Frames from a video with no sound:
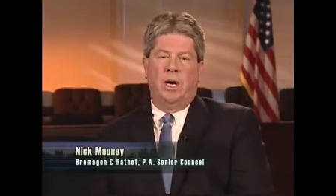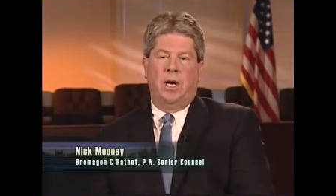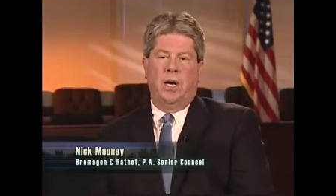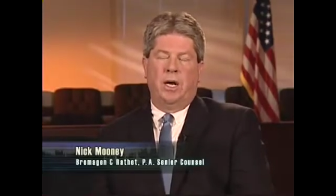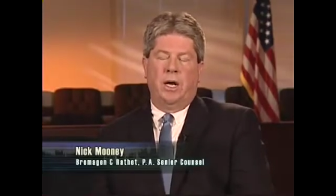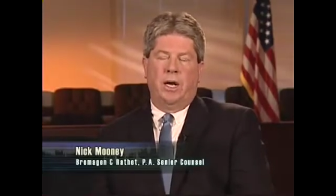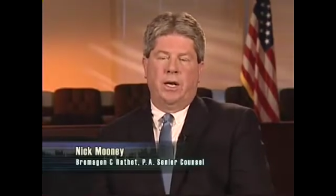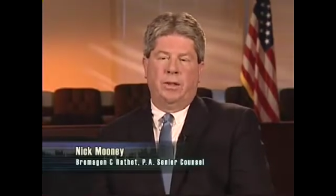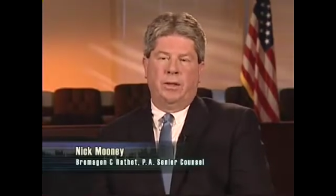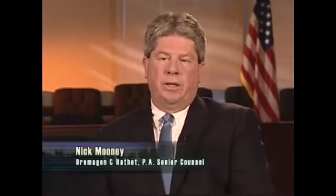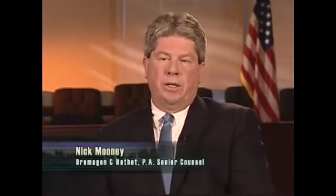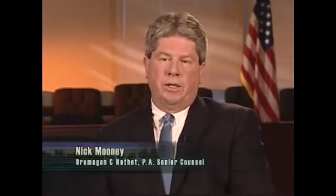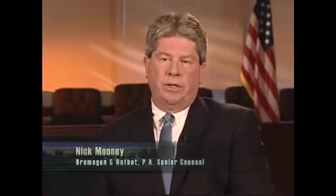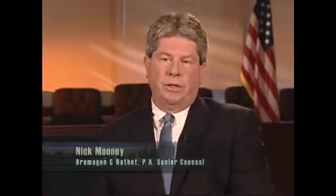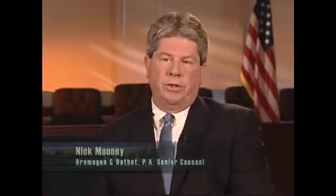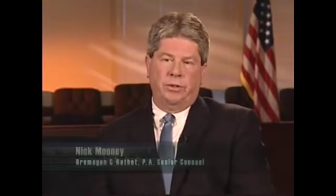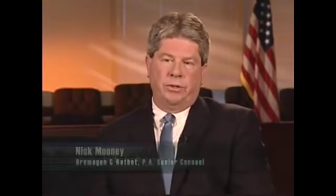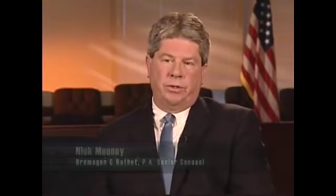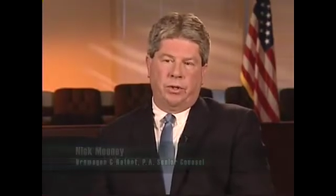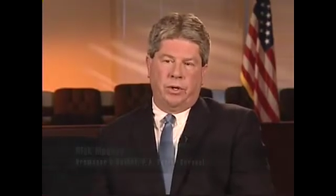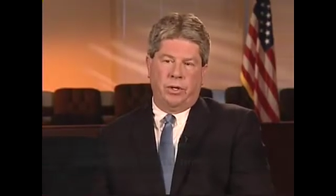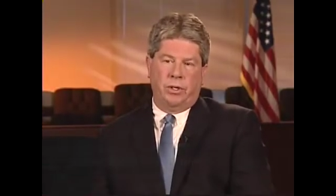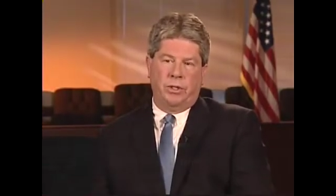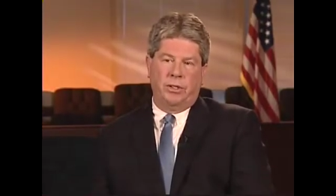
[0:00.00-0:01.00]
I, I think you
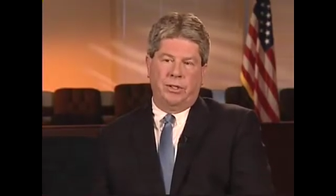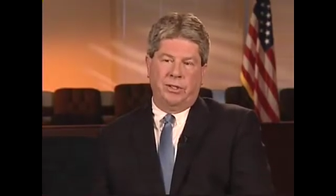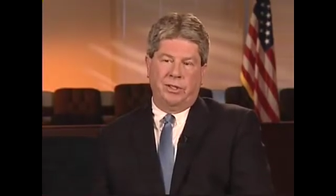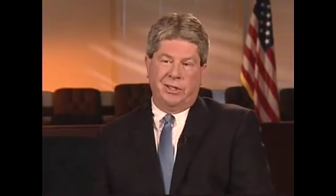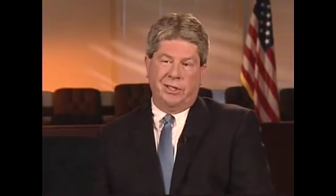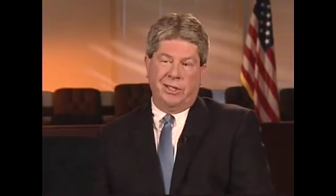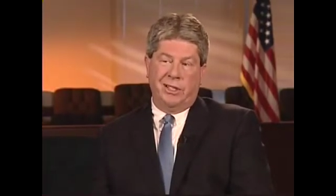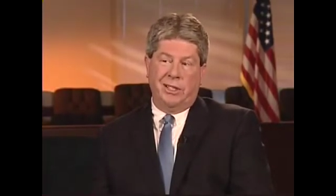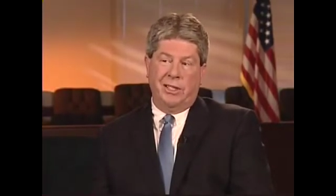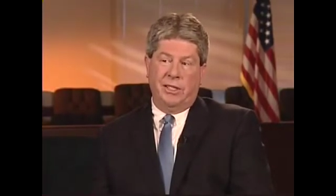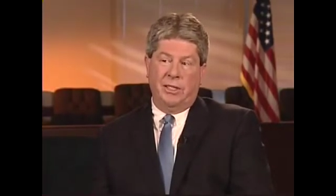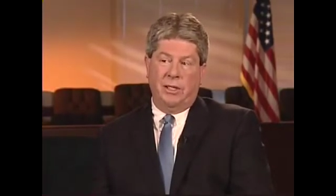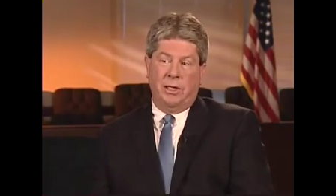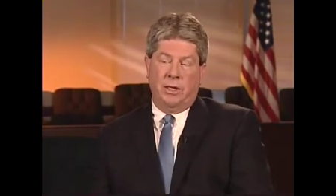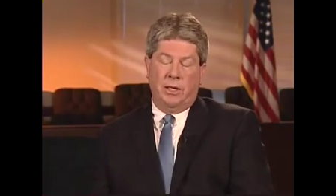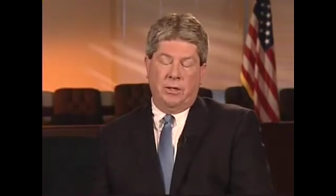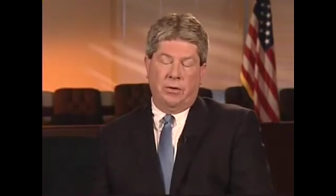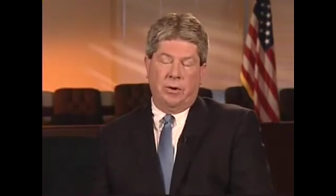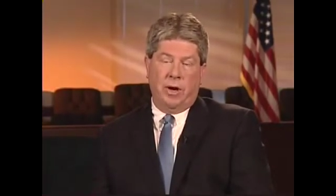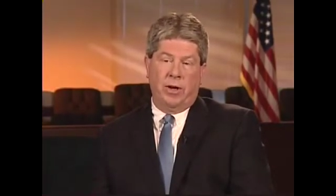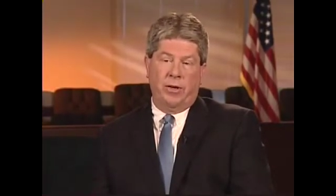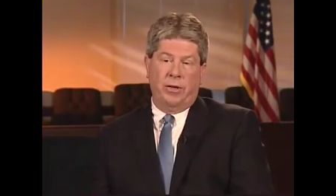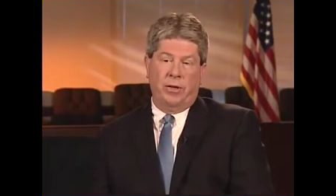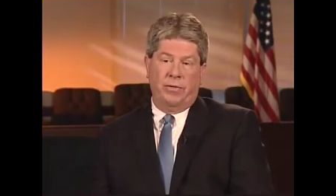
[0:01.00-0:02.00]
started to see a
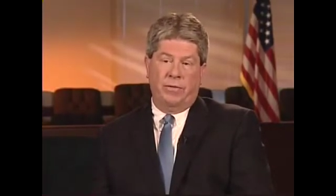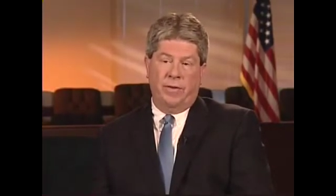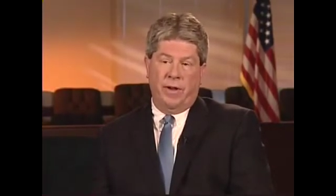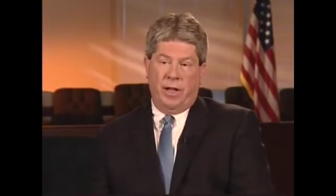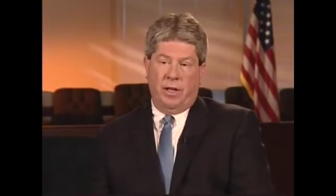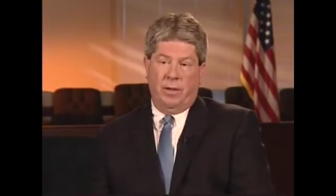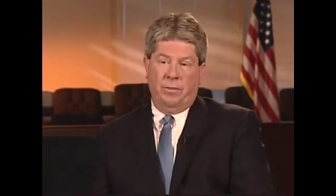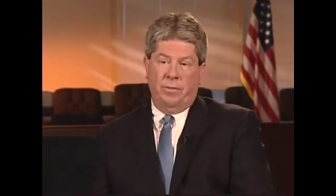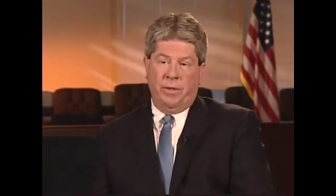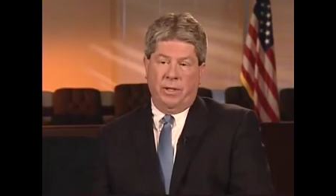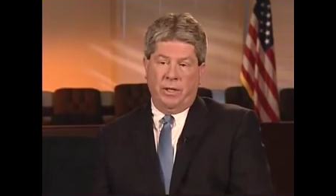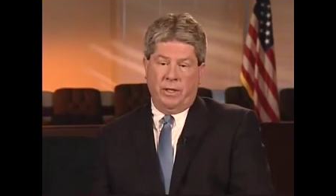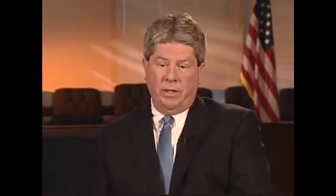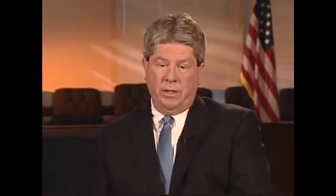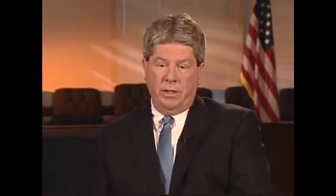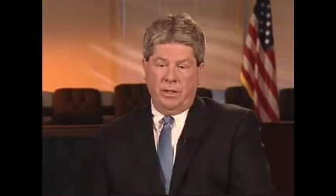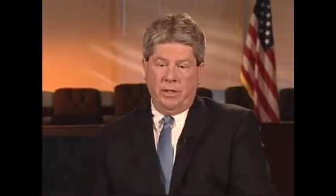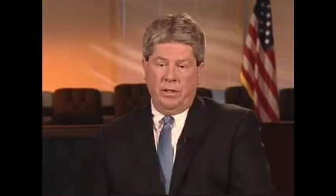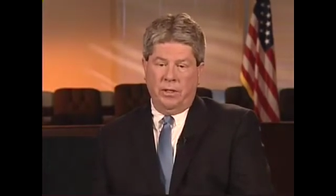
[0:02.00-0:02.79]
greater development.